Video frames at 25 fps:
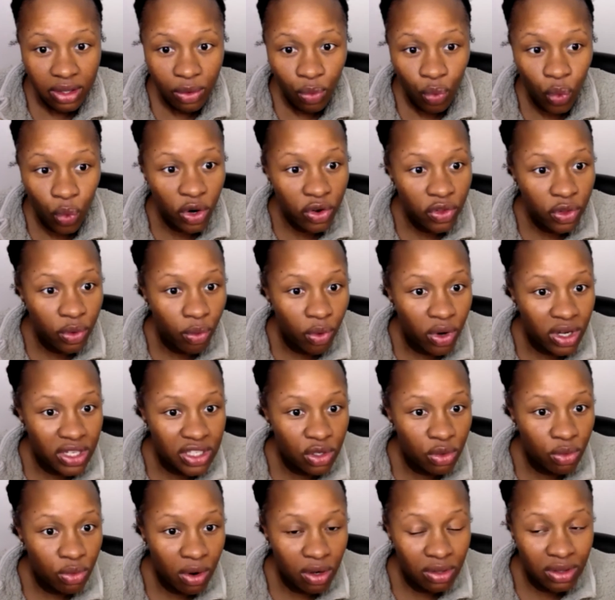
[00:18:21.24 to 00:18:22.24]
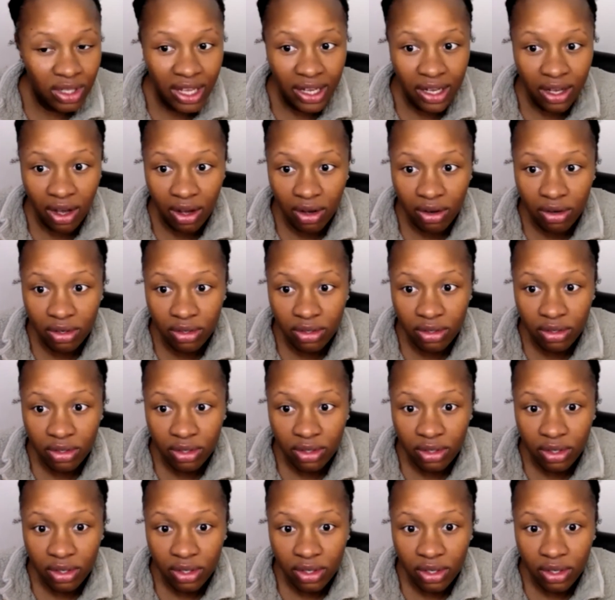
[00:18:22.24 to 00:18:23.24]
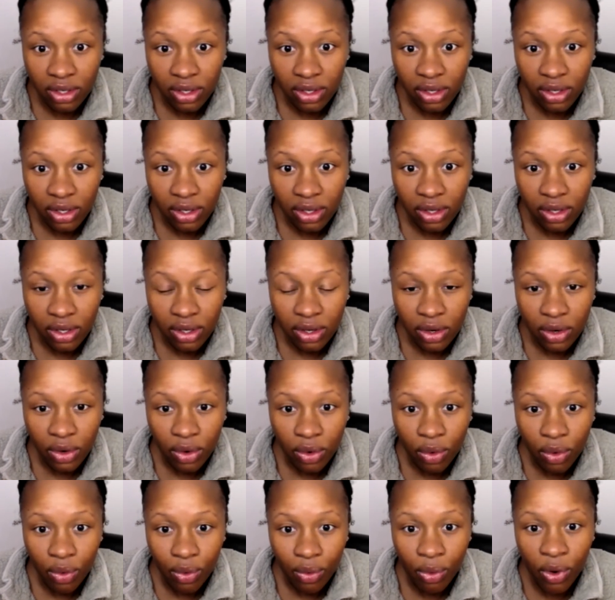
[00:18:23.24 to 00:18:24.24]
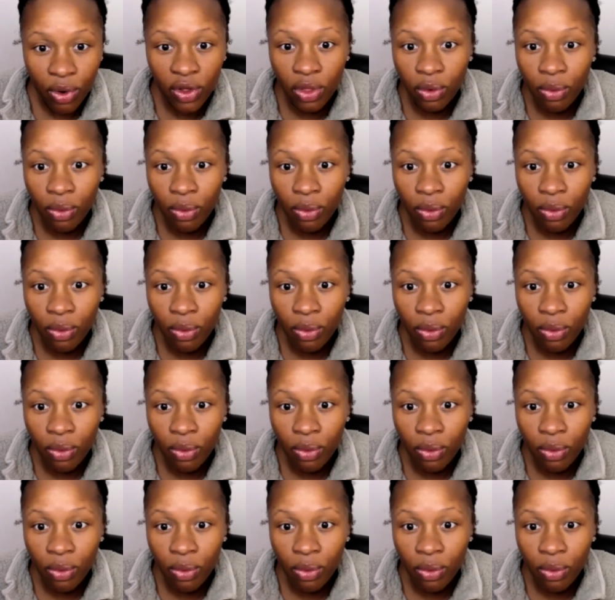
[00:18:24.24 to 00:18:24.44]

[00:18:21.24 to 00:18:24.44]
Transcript: We're the ones who won't let go. We're